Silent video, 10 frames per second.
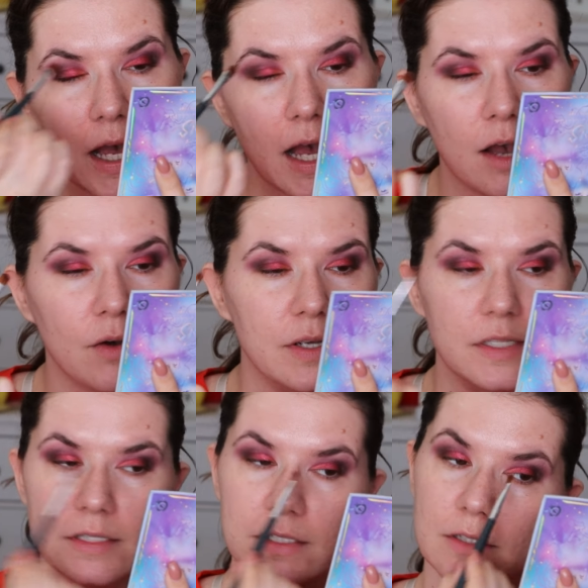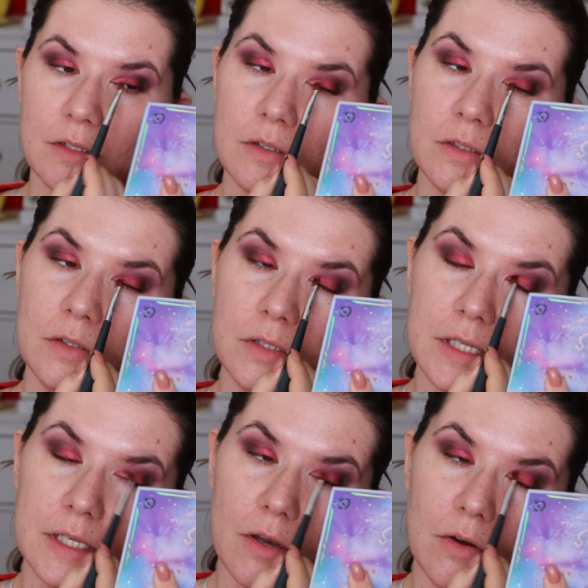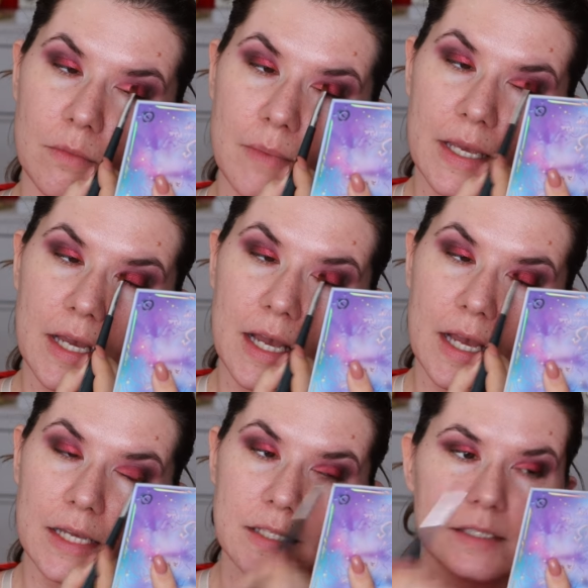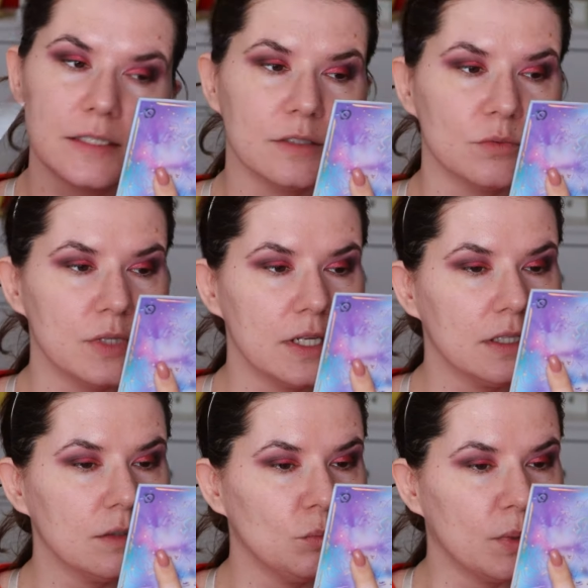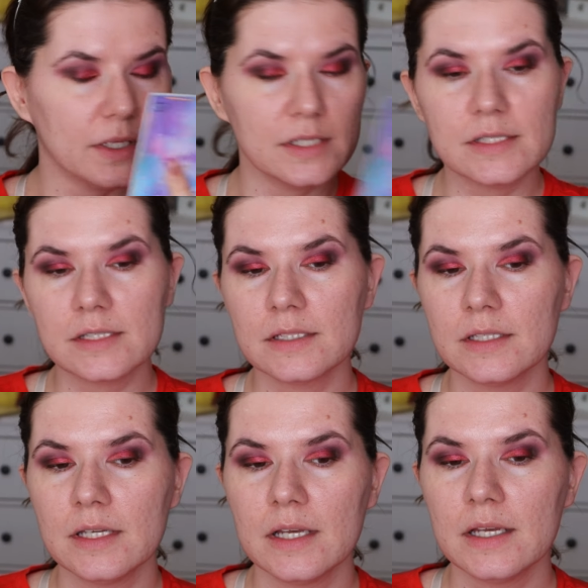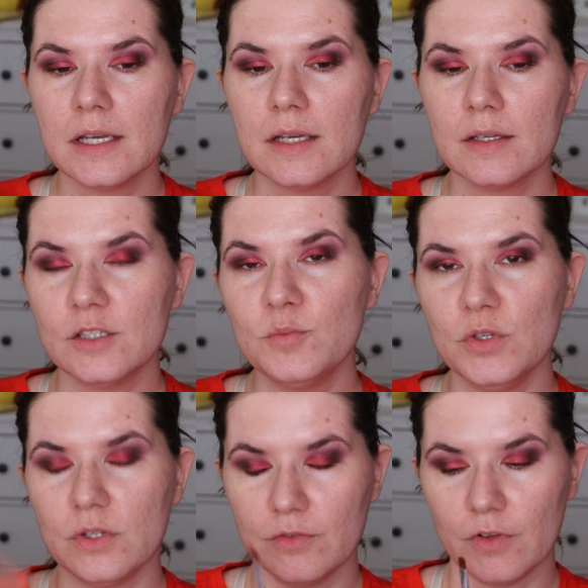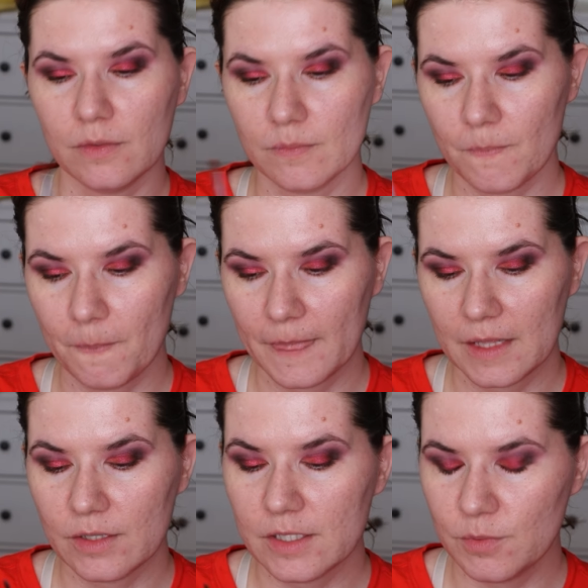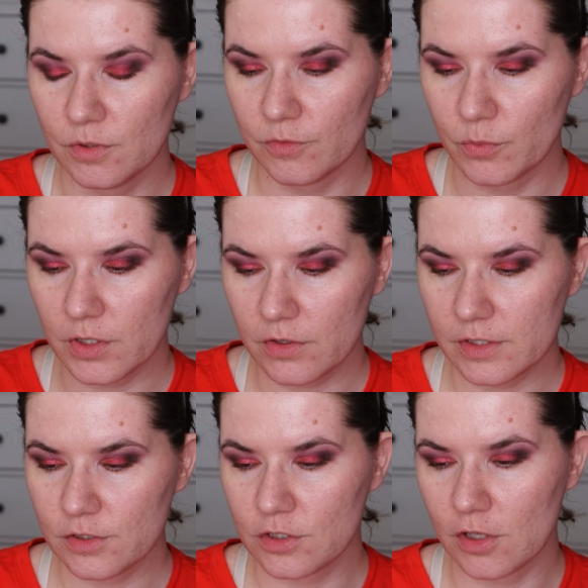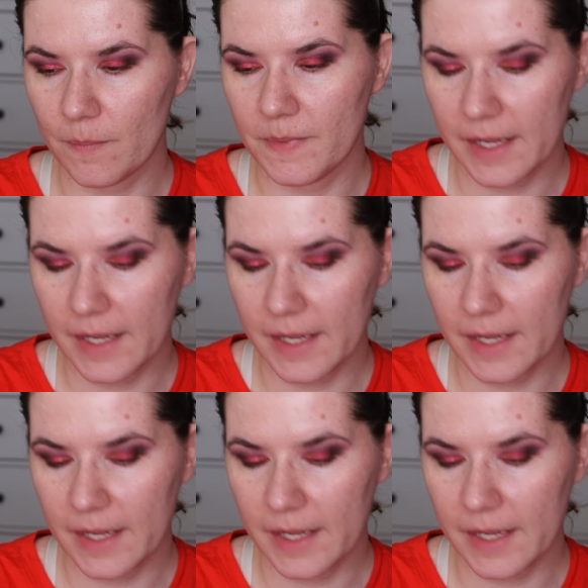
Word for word: how it's looking on my eyes in real, but it's beautiful. It's beautiful. We are going to stop